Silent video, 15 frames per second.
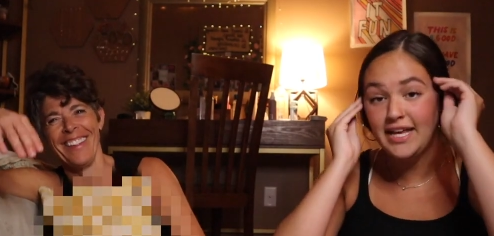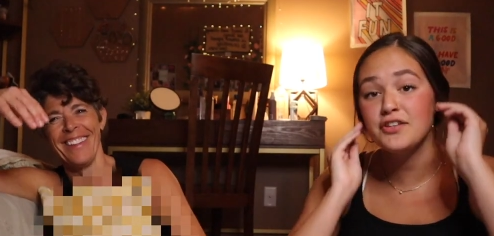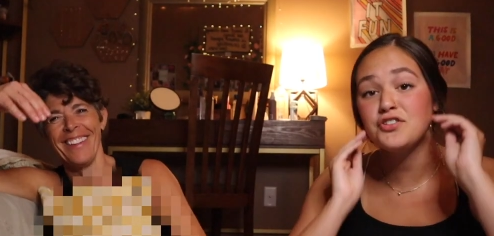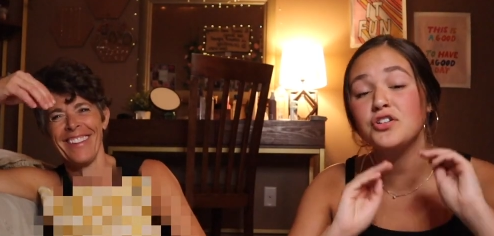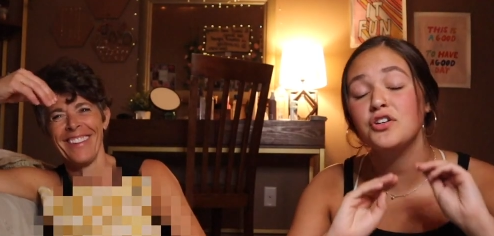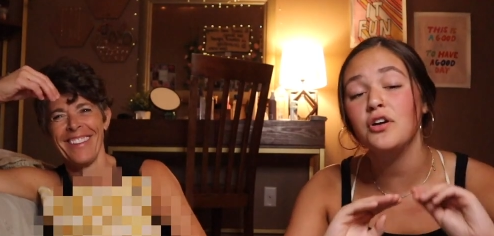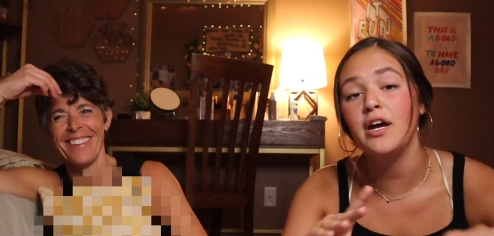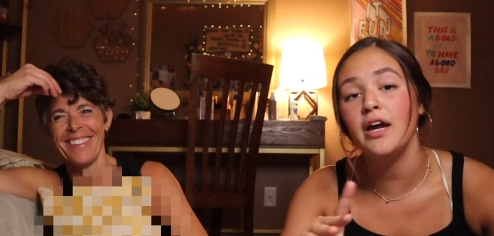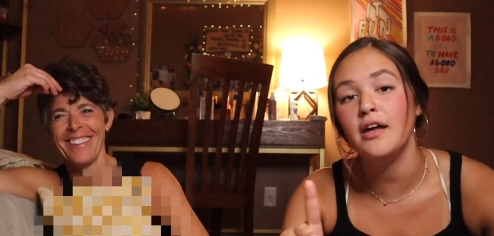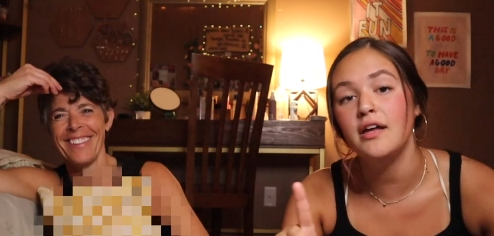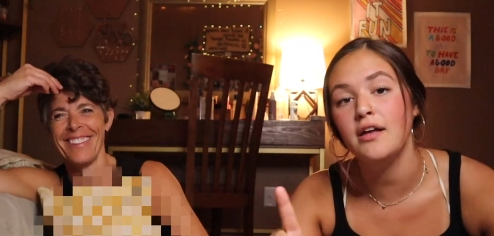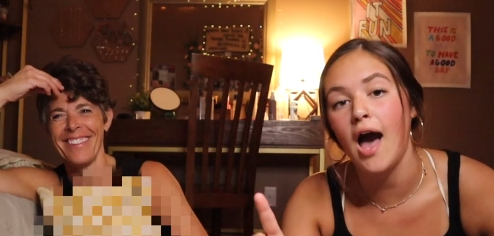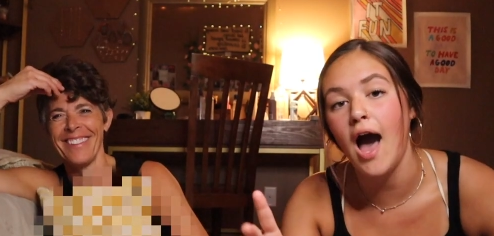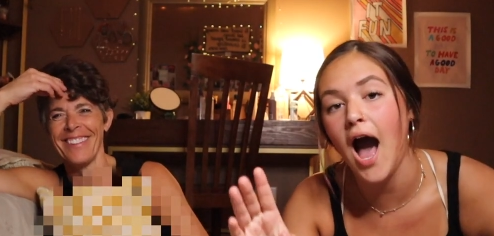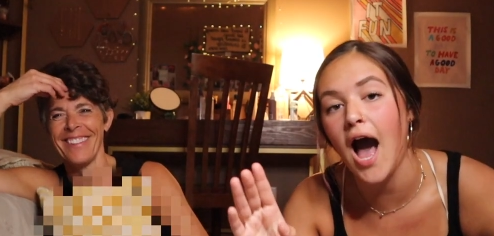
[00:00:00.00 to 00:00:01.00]
Speaker 1: That's her
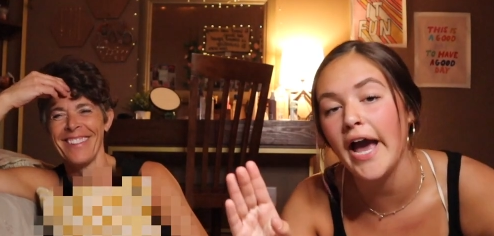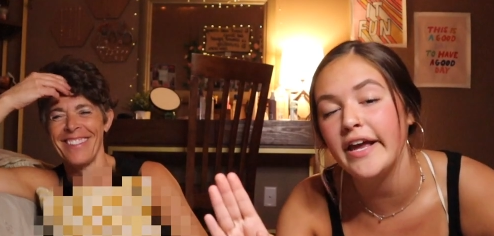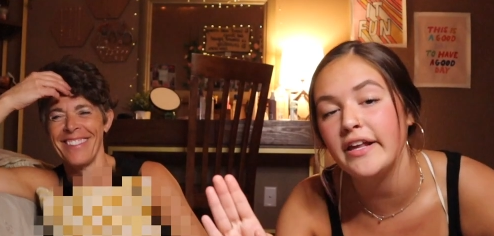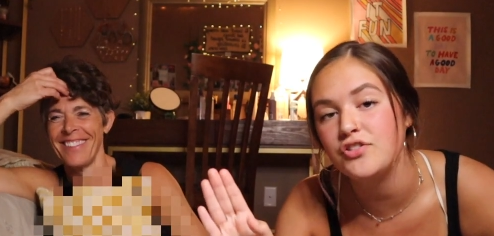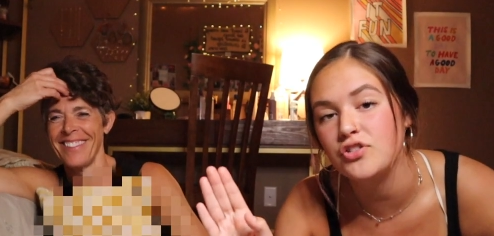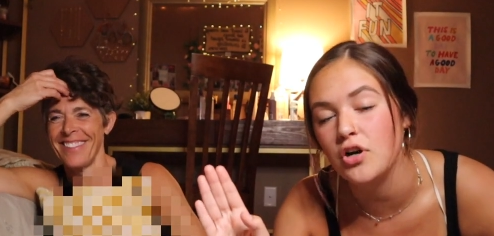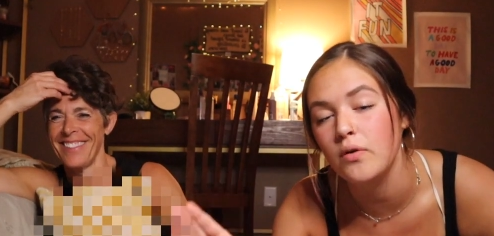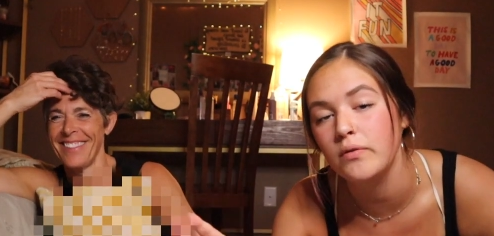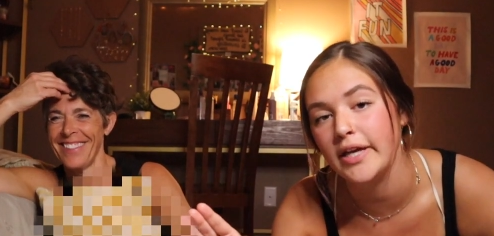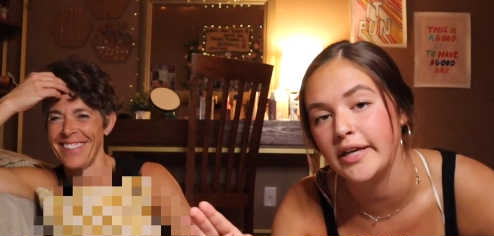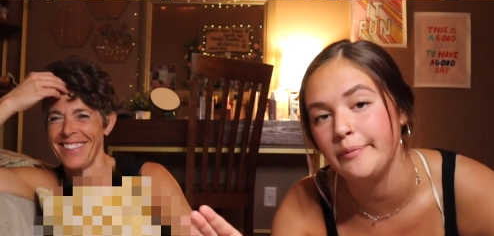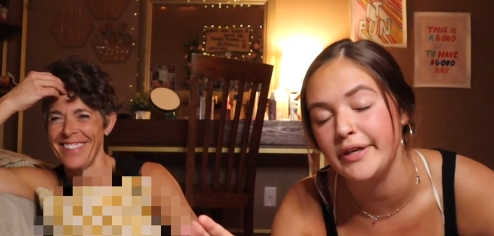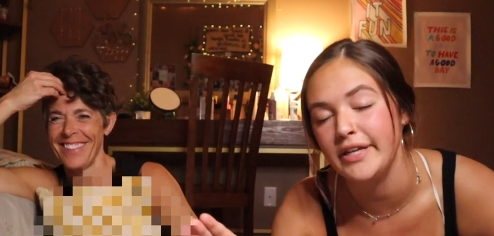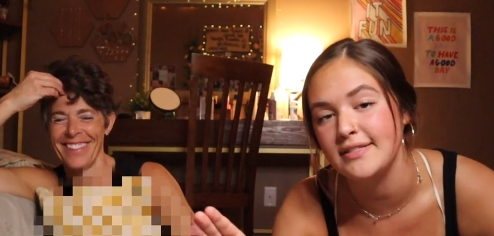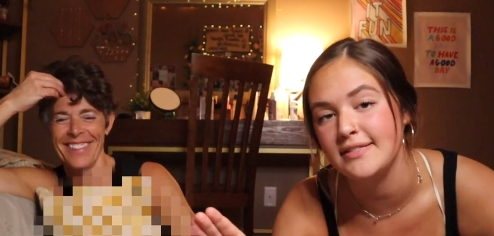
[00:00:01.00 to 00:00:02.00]
I don't
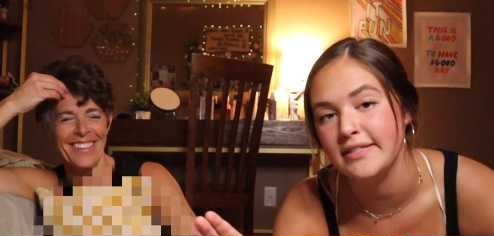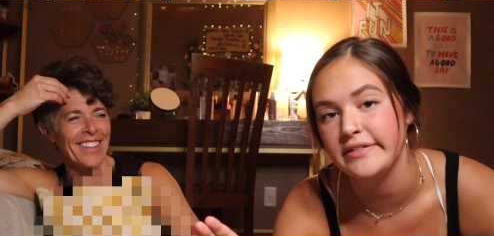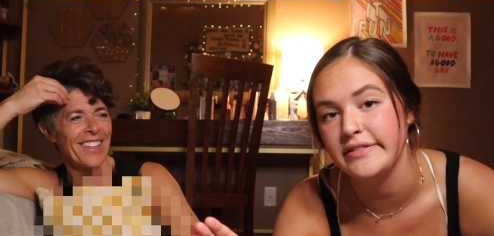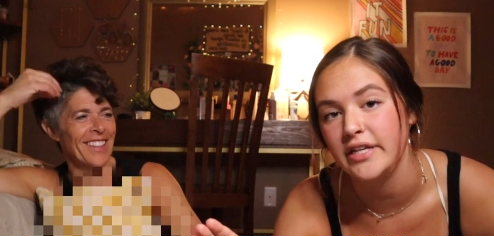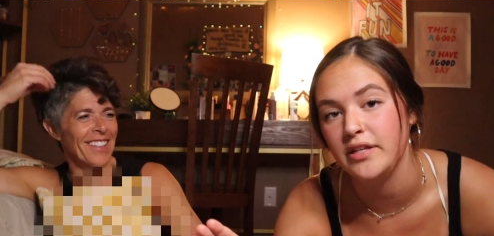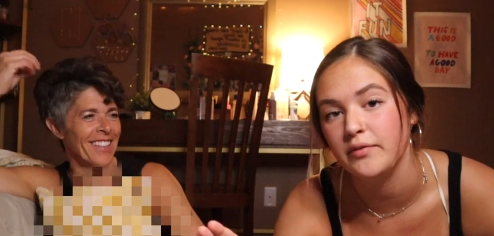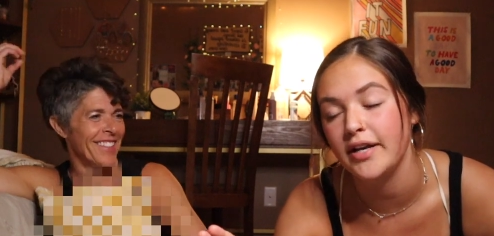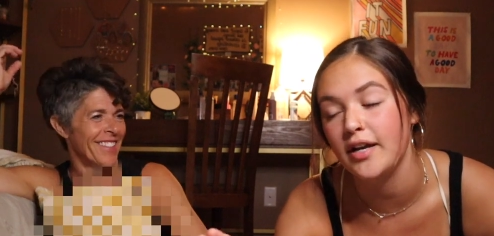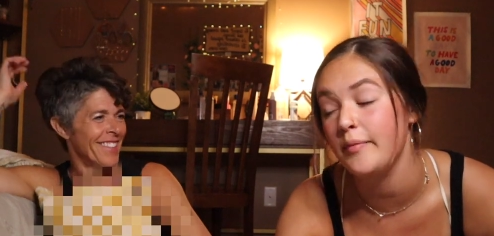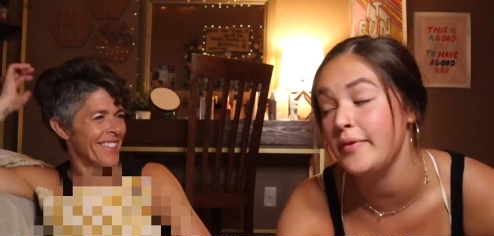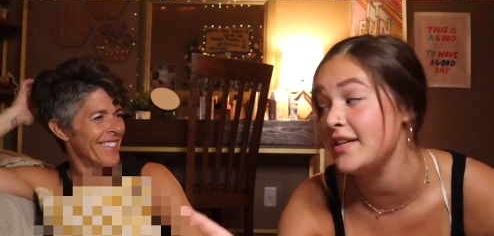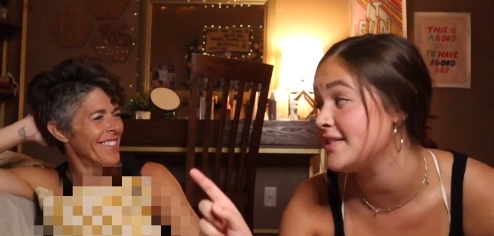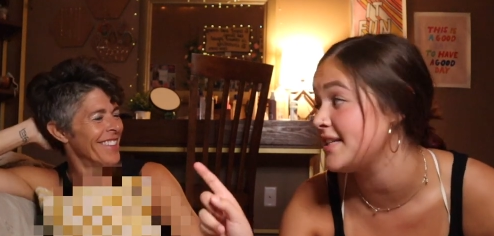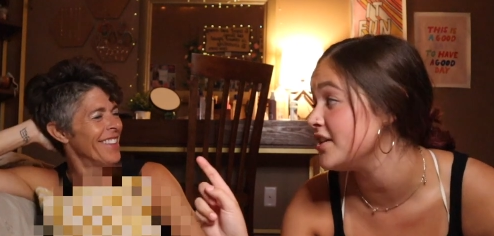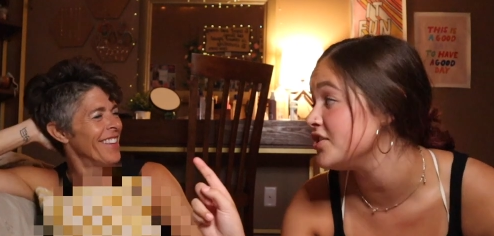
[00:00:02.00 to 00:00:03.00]
like being 16 right now
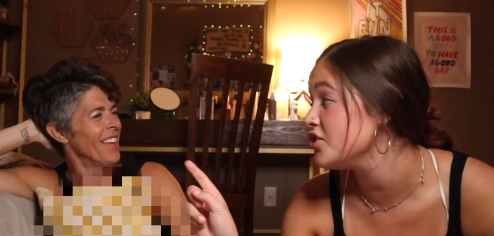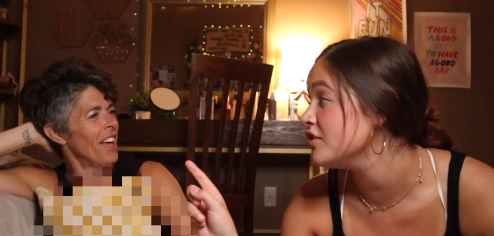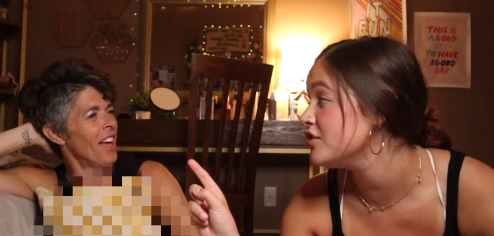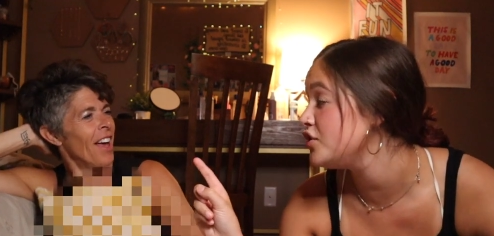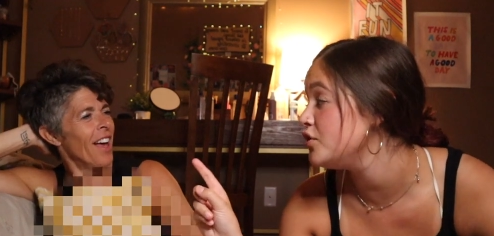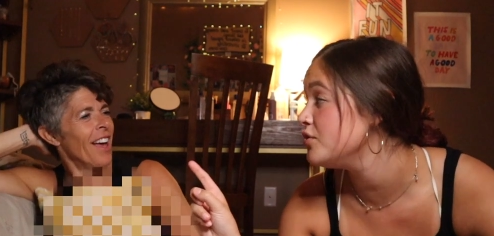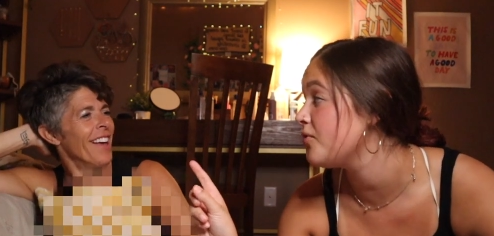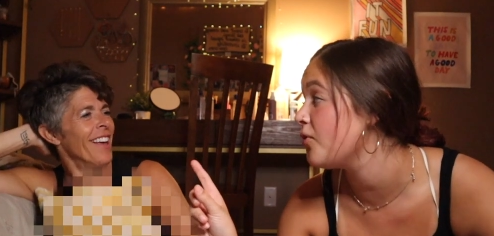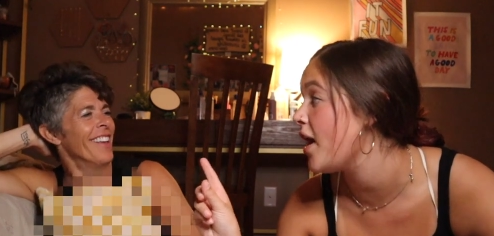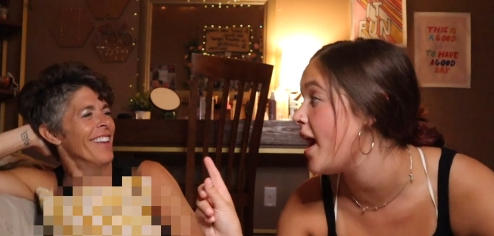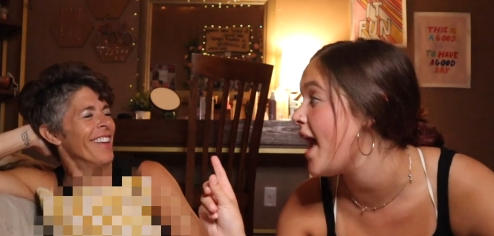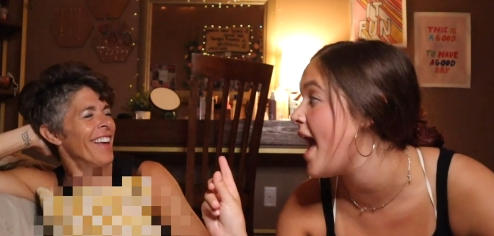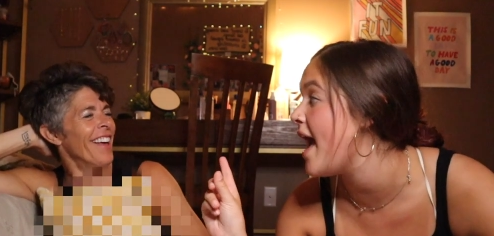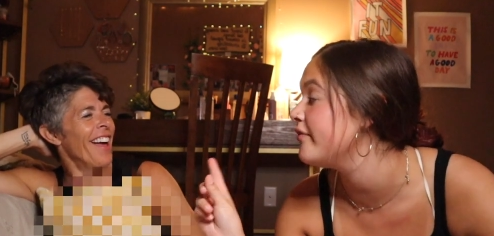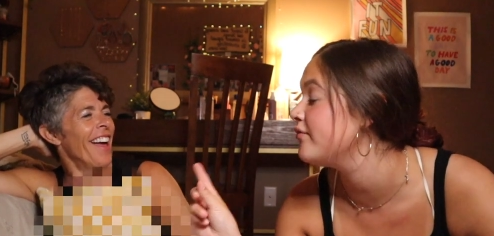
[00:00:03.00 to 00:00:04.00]
because that's her excuse for
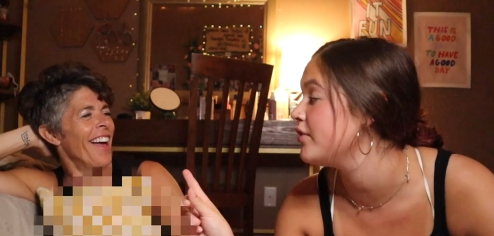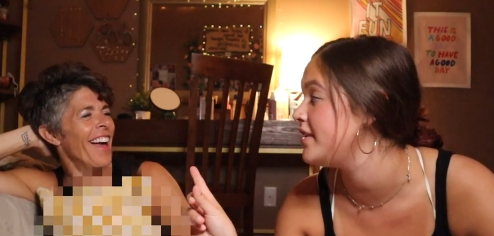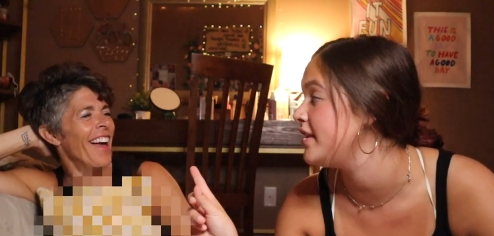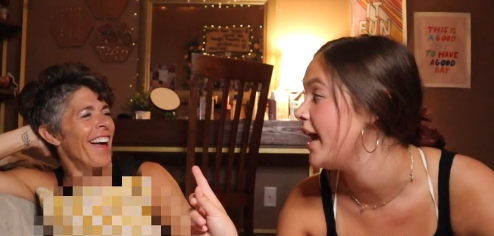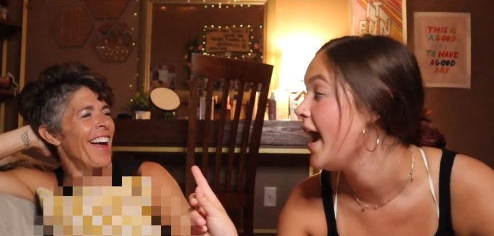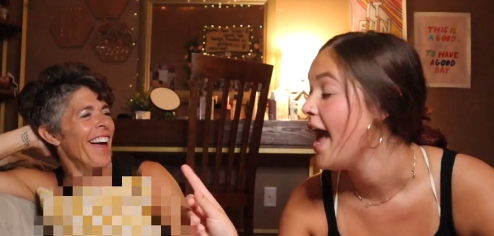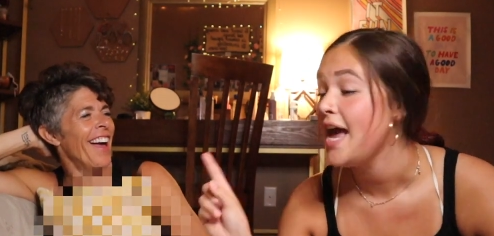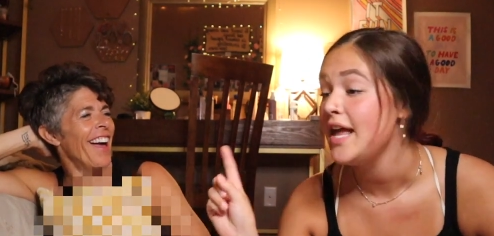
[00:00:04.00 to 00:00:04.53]
everything.